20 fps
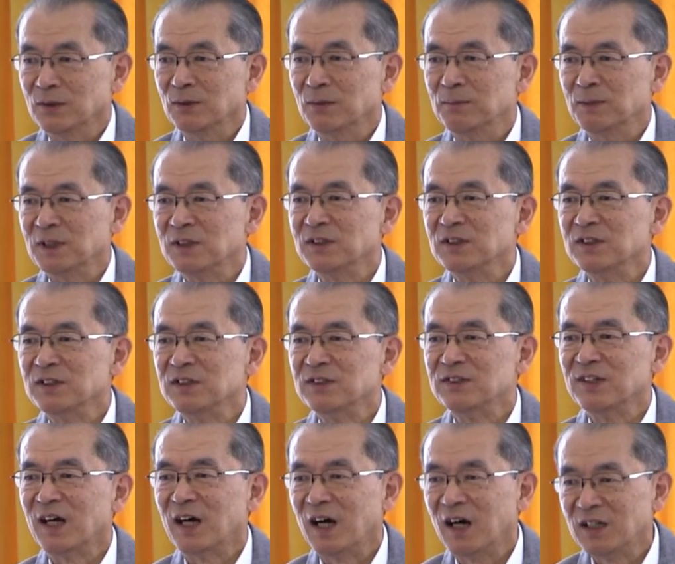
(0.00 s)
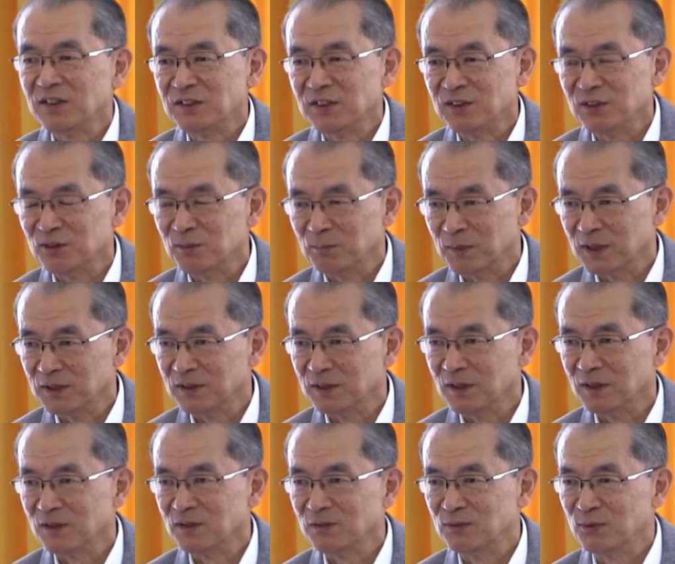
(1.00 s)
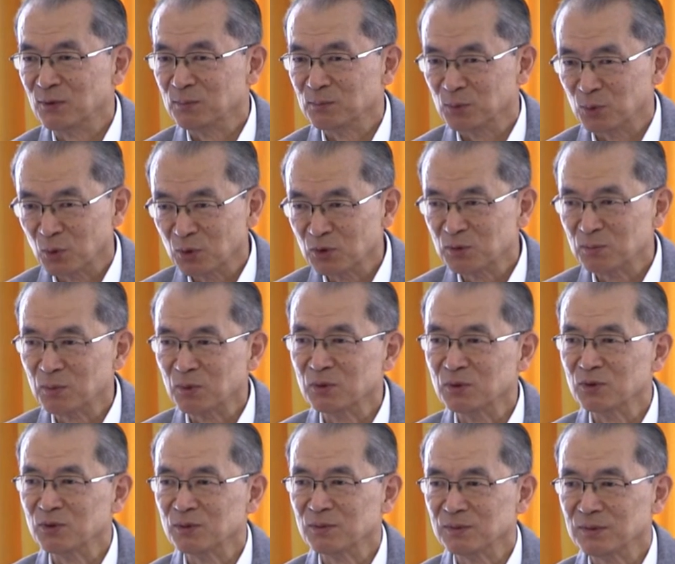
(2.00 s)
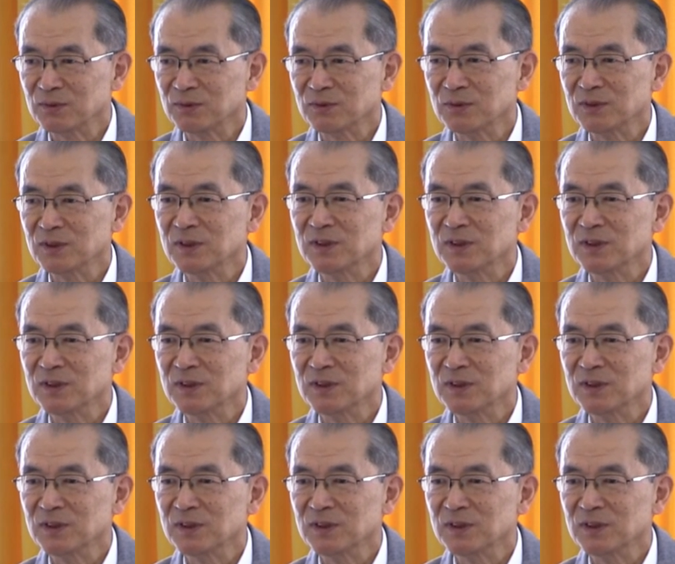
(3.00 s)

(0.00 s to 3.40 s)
But it is an urgent matter from God's point of view.